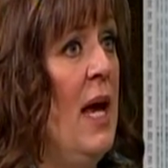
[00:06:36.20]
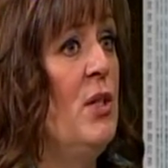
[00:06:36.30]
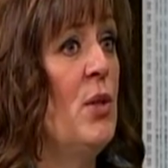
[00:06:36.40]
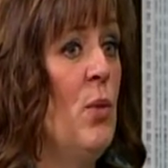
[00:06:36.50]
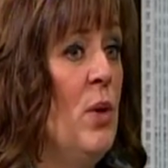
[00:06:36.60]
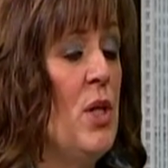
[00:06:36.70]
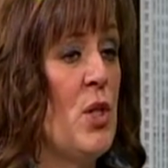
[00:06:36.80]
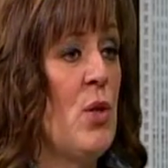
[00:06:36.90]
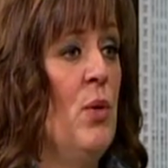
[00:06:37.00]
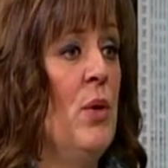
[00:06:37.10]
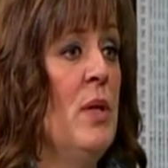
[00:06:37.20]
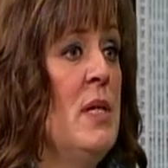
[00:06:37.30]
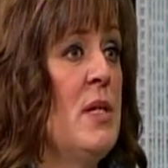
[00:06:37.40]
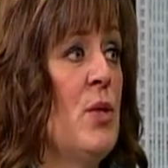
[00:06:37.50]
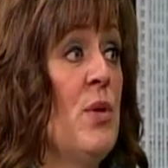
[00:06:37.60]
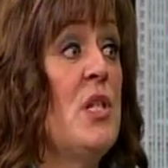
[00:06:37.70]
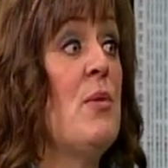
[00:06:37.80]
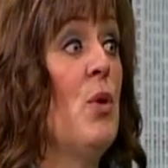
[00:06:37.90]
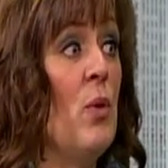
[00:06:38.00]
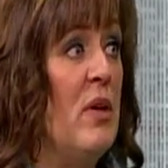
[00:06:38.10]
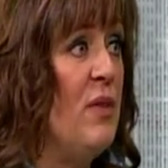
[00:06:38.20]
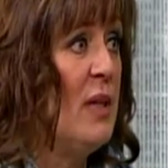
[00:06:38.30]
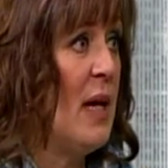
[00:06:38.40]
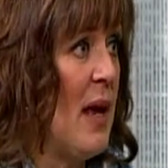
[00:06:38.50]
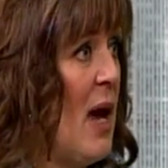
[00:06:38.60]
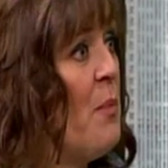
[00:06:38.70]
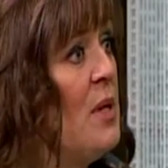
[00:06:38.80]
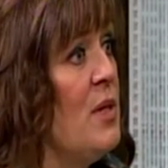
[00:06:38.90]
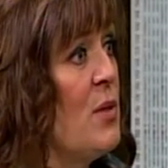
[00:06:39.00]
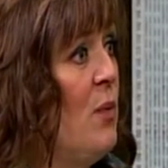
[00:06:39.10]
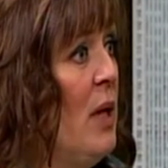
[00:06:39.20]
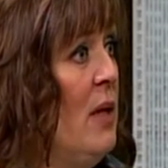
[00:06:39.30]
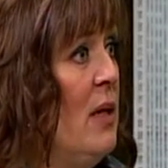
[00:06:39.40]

so there is some grieving that happens when